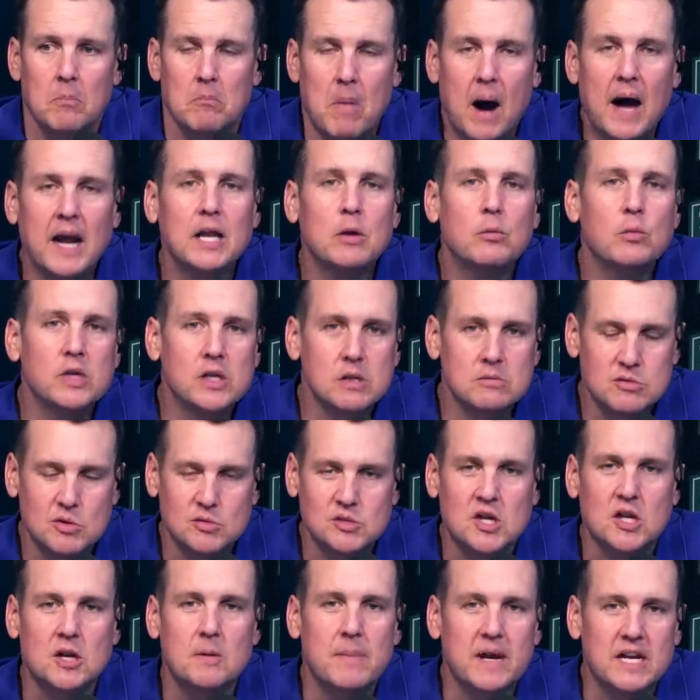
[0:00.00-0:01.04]
Monty Williams
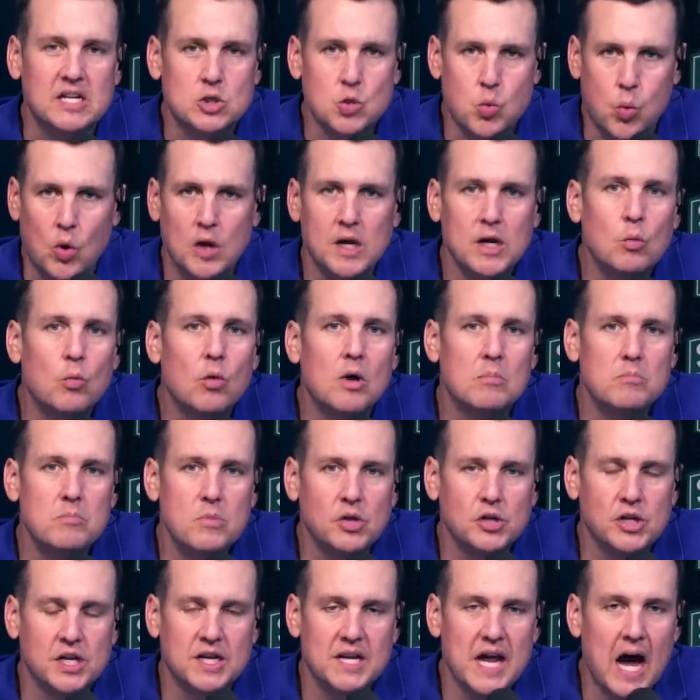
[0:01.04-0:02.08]
was going to make $21
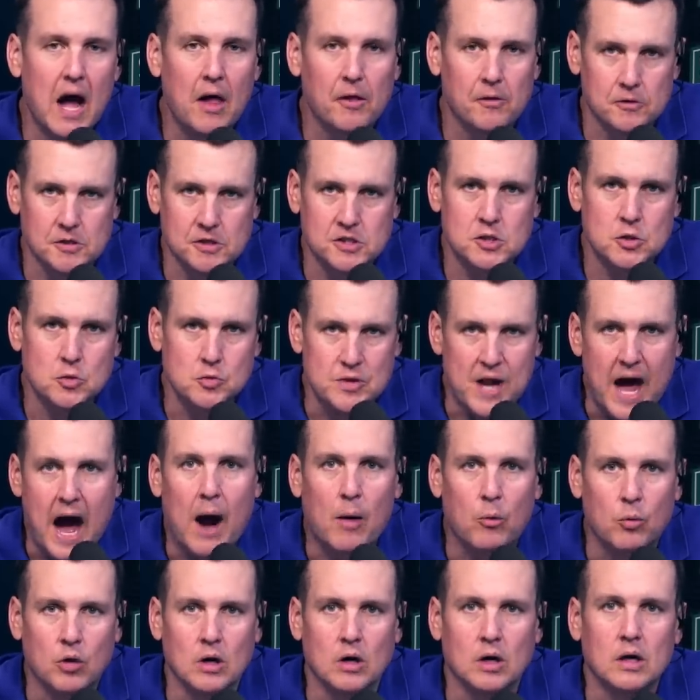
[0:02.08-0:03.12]
million to
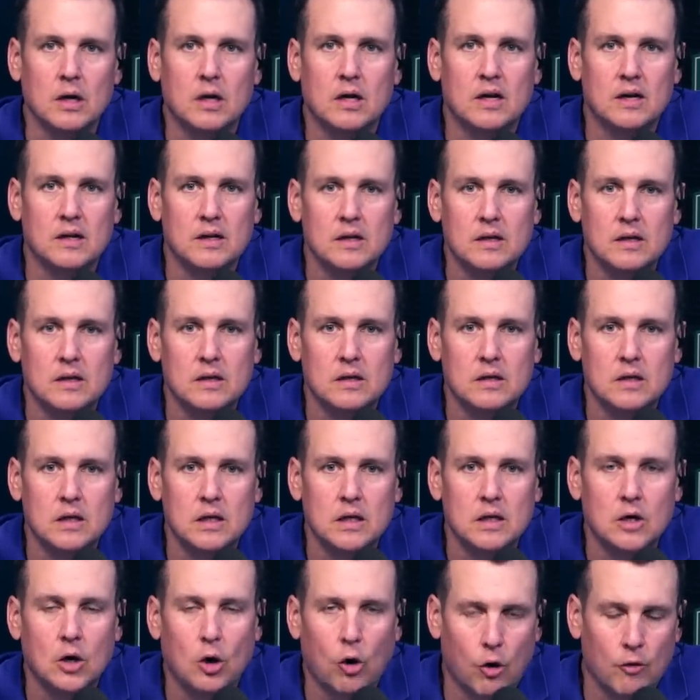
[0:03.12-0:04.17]
not work
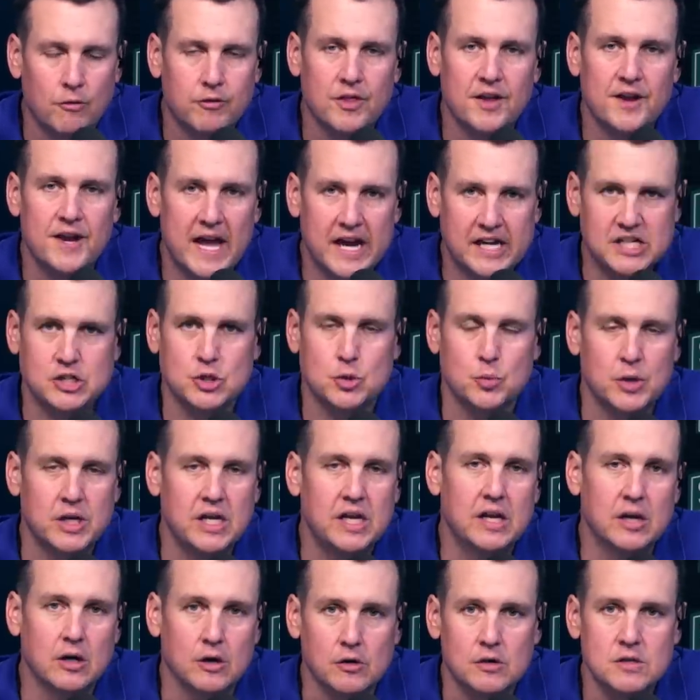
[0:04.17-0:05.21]
over the next 3
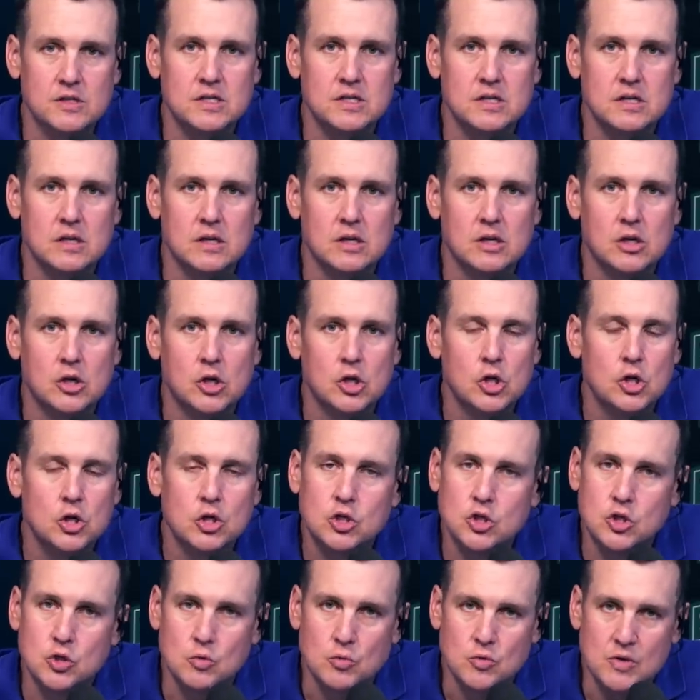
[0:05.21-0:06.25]
years.
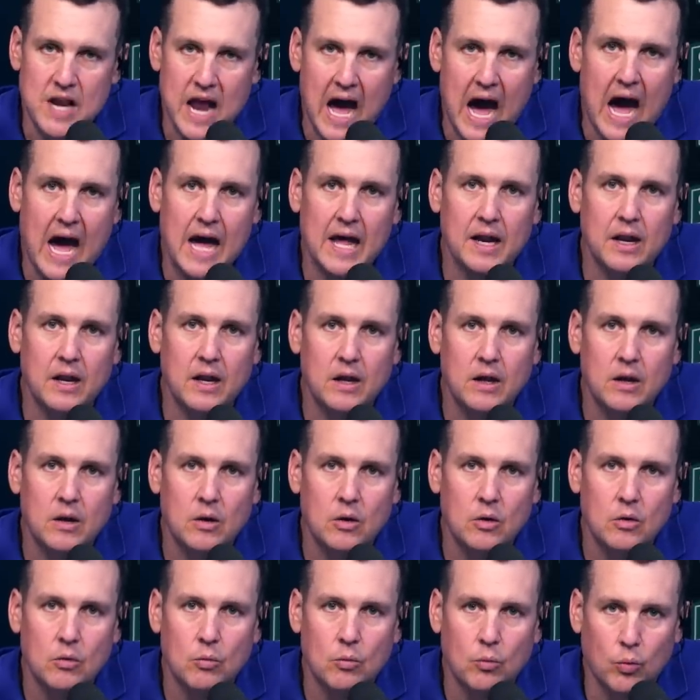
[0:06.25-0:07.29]
To not
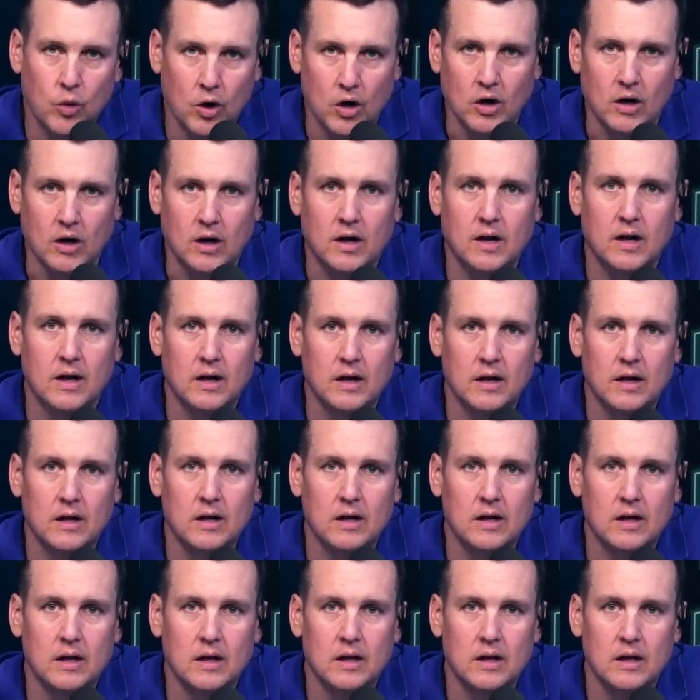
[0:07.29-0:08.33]
work.
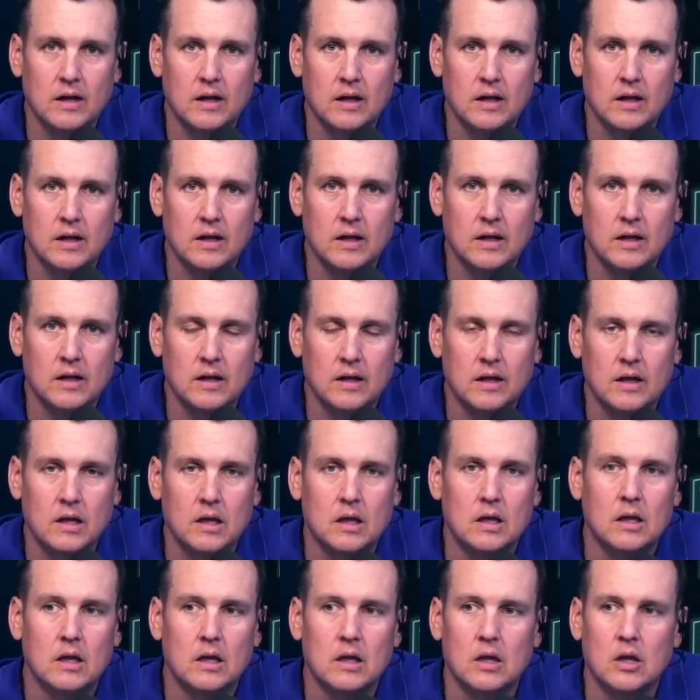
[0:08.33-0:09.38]

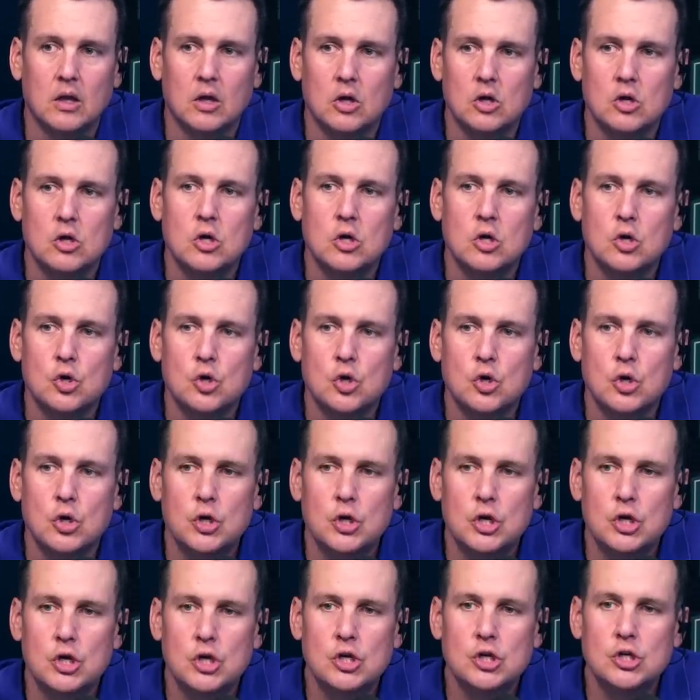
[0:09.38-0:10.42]
Damn!
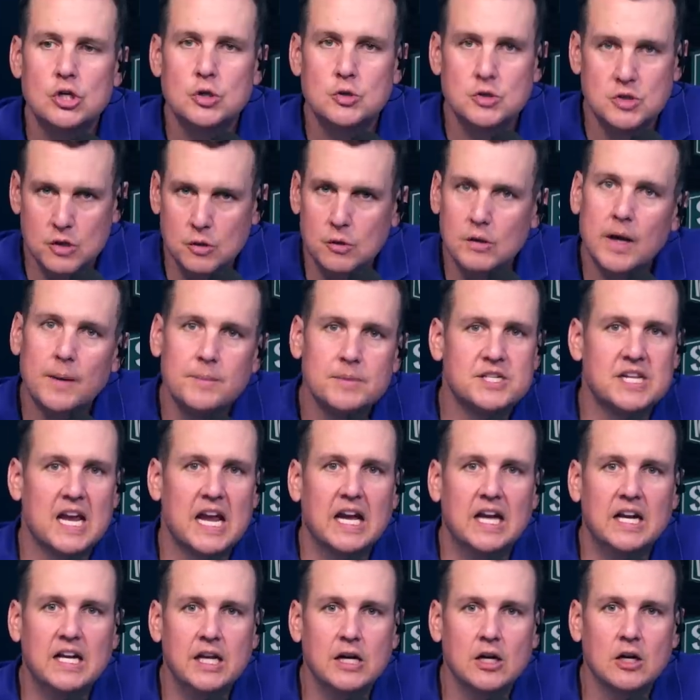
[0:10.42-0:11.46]
You see what I'm
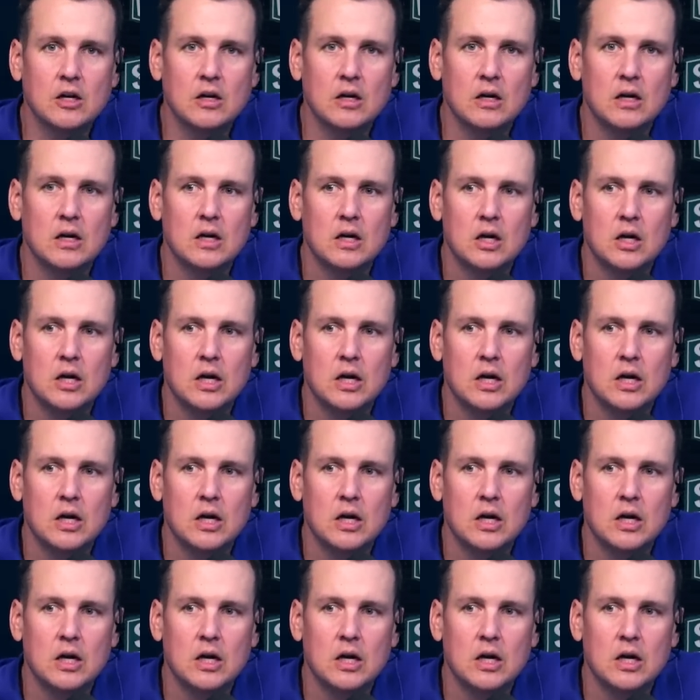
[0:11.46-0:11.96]
saying here?